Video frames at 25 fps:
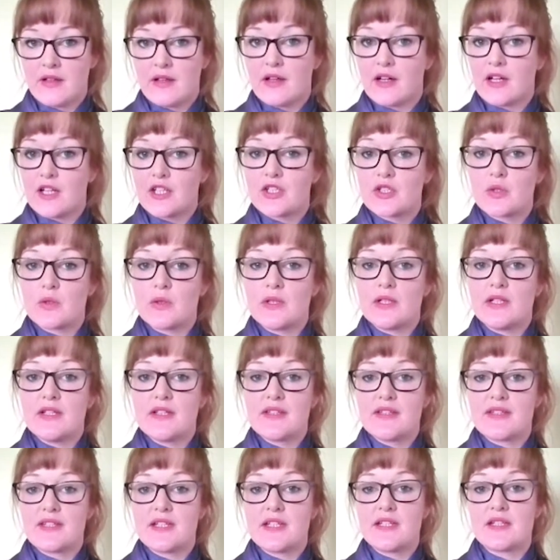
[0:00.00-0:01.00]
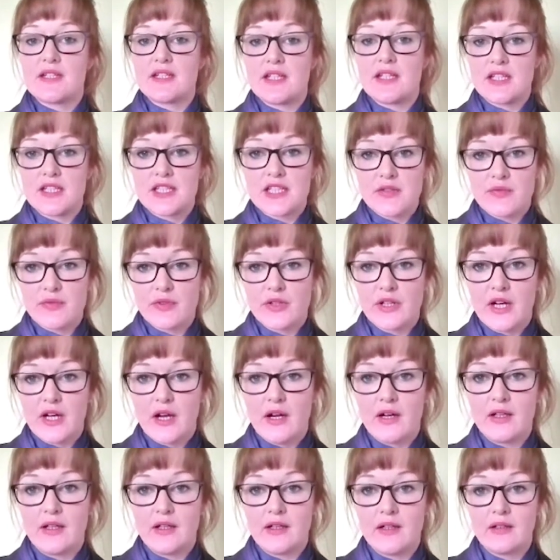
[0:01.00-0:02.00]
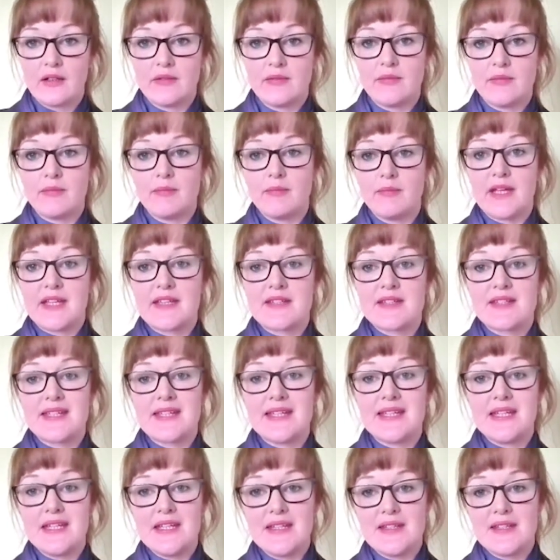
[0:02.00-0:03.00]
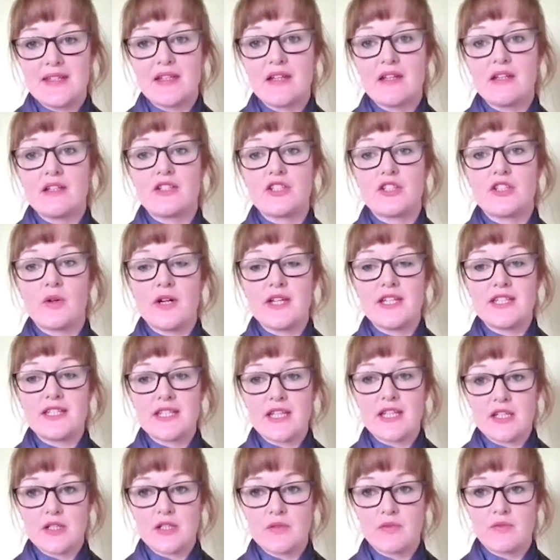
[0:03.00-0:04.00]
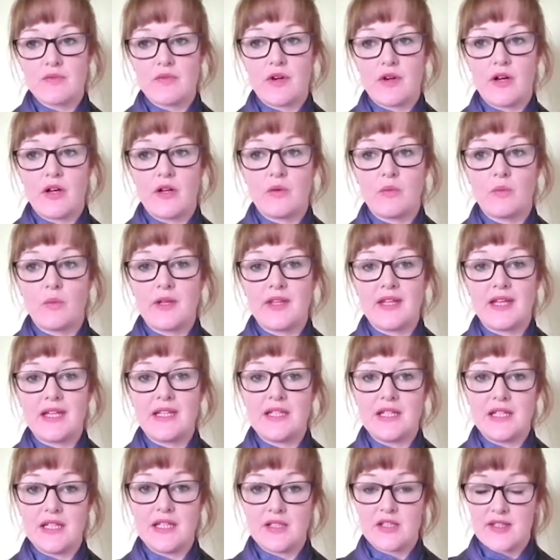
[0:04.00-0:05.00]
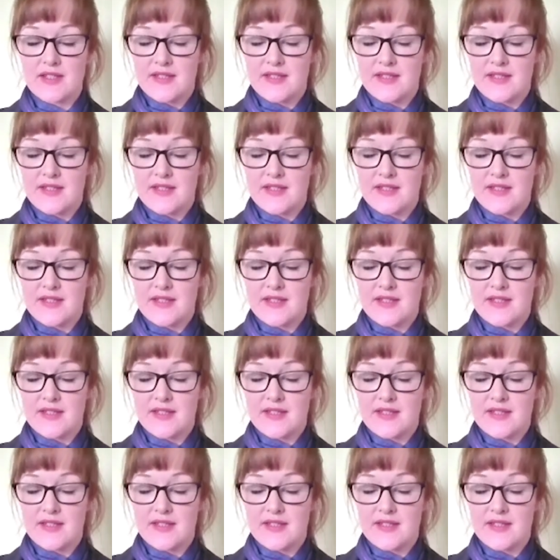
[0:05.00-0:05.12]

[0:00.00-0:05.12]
A toilet seat in a different color makes it easier to identify where they need to